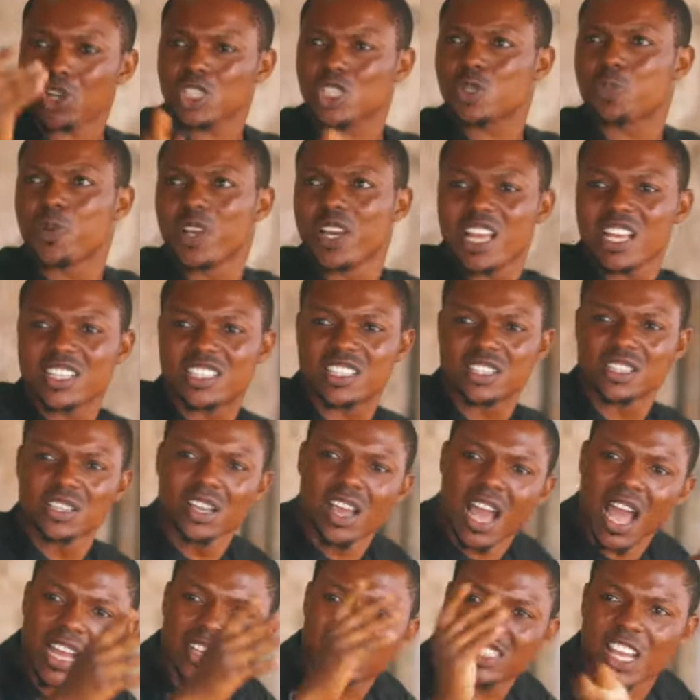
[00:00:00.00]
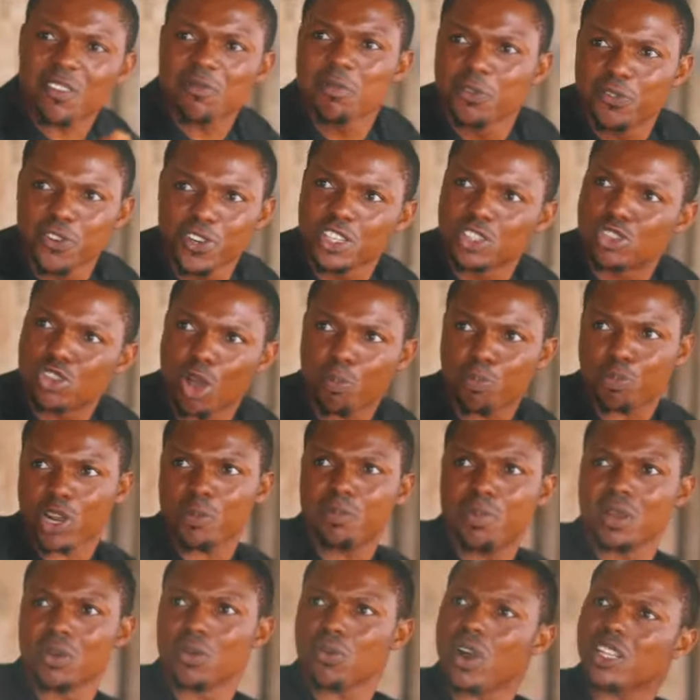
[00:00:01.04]
Wash plates and serve me food is your
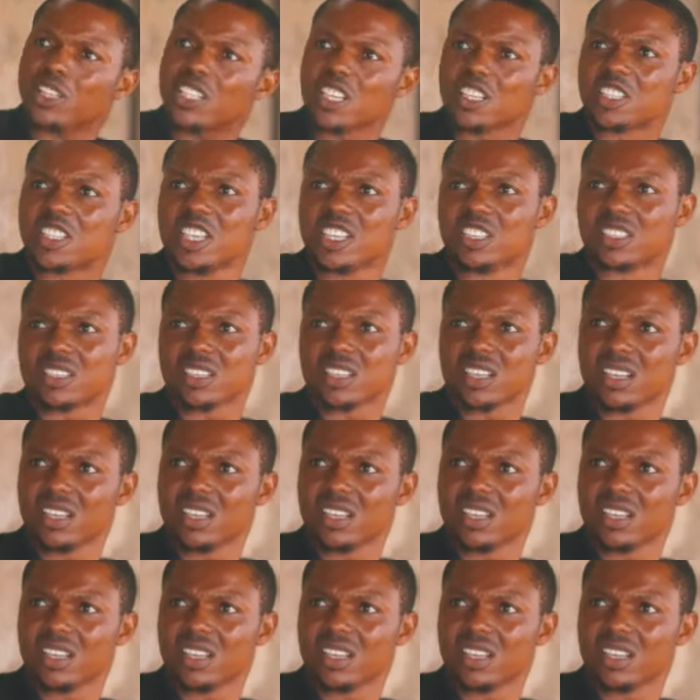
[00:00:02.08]
problem. See, what is this?